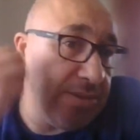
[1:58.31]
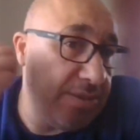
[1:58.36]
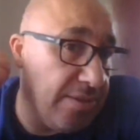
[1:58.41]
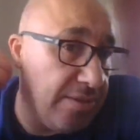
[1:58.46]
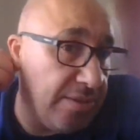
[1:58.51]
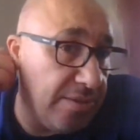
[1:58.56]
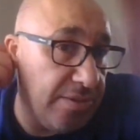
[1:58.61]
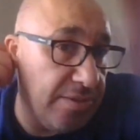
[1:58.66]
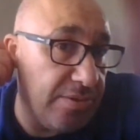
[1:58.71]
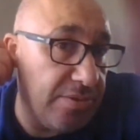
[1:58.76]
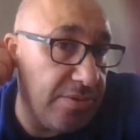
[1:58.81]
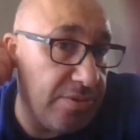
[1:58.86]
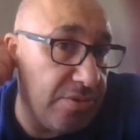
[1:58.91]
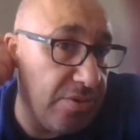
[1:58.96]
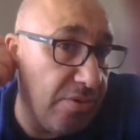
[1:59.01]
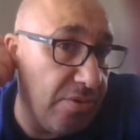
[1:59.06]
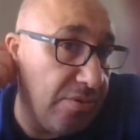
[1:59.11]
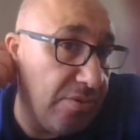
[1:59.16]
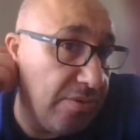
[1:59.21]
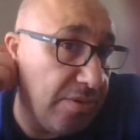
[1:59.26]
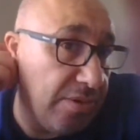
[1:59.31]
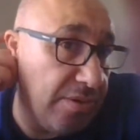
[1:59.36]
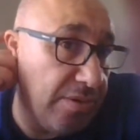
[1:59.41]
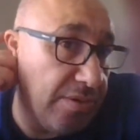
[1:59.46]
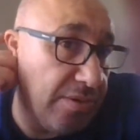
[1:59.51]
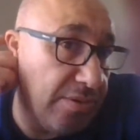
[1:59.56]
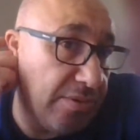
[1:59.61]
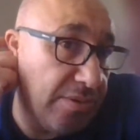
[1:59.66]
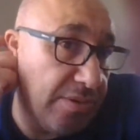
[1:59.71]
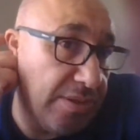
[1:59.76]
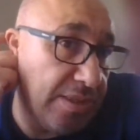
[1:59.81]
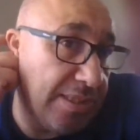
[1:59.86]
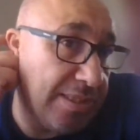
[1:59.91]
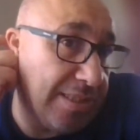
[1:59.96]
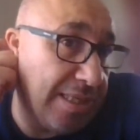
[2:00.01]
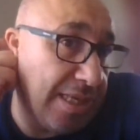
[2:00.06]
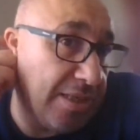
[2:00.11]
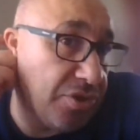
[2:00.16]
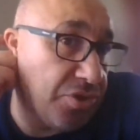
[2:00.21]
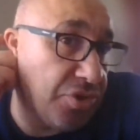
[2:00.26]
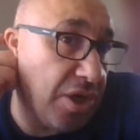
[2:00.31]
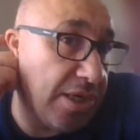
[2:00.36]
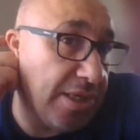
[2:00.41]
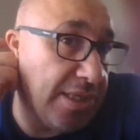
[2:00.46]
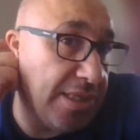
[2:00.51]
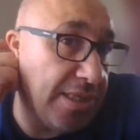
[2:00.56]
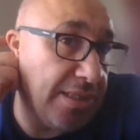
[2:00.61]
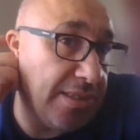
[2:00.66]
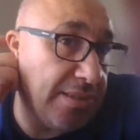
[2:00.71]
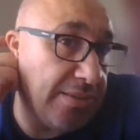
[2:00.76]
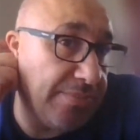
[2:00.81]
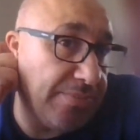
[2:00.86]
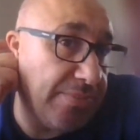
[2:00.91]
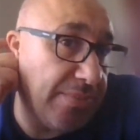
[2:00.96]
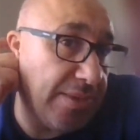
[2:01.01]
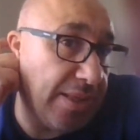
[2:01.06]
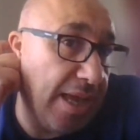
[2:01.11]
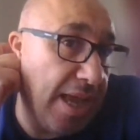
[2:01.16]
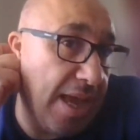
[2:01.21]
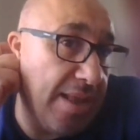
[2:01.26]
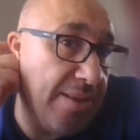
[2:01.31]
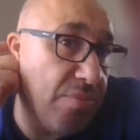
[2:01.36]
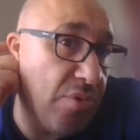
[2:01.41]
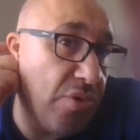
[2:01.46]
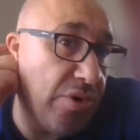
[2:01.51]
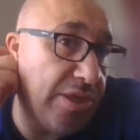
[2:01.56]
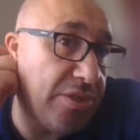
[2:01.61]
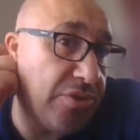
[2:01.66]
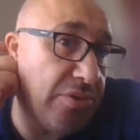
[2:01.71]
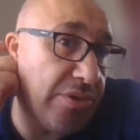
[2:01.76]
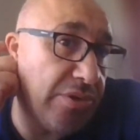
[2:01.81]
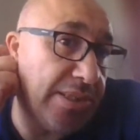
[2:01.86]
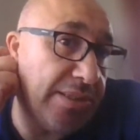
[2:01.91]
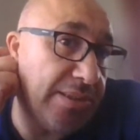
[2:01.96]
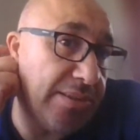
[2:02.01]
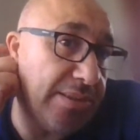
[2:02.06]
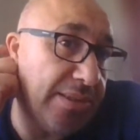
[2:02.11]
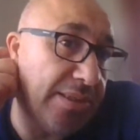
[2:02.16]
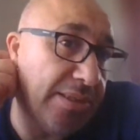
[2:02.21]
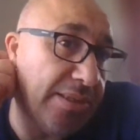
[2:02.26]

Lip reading: It's a tracking and monitoring